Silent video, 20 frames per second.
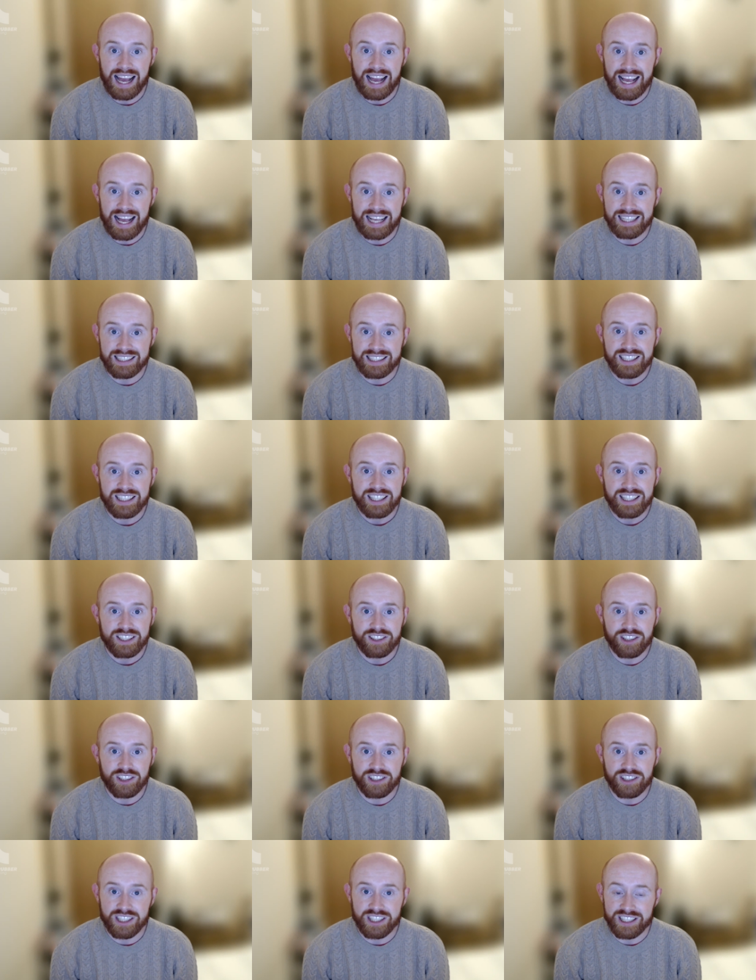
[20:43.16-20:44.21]
And
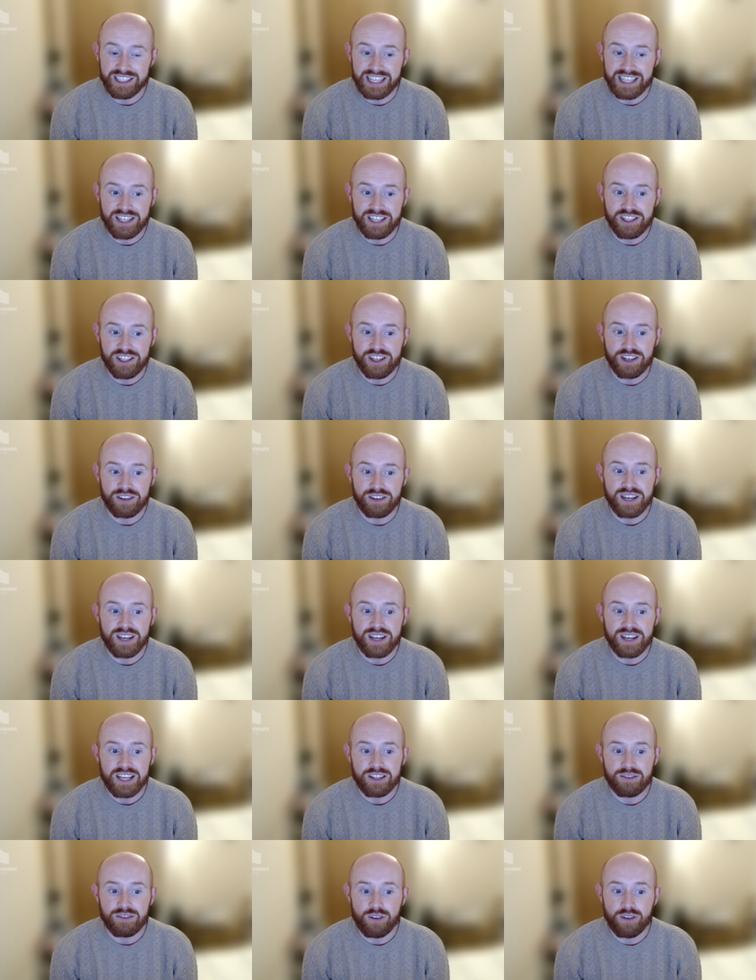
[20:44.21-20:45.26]
just to stay tuned
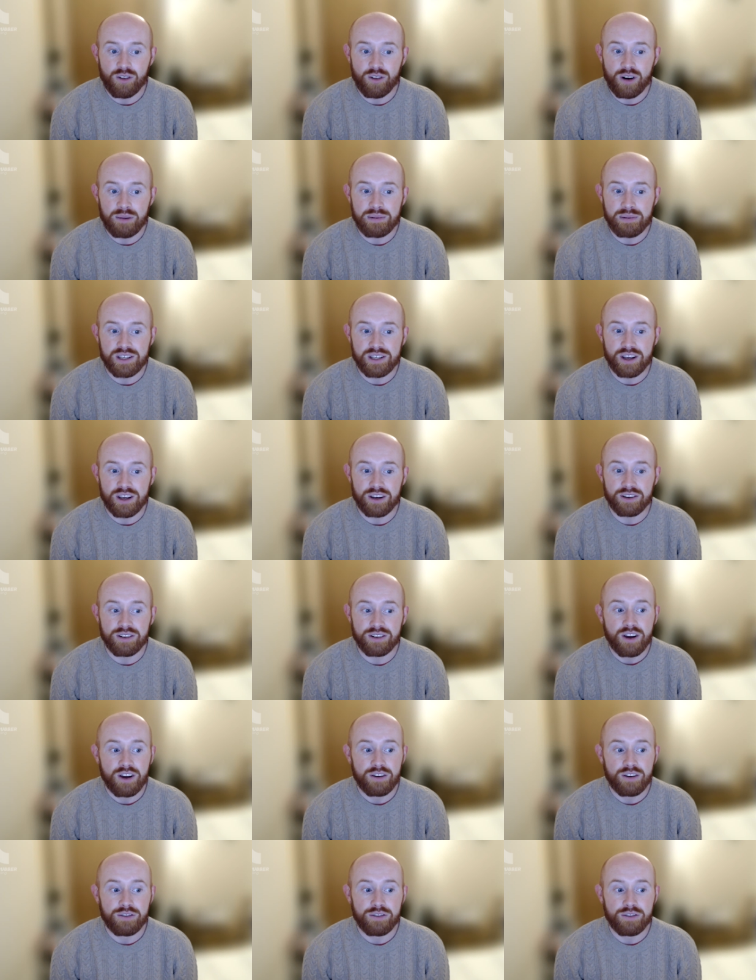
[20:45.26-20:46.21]
for episode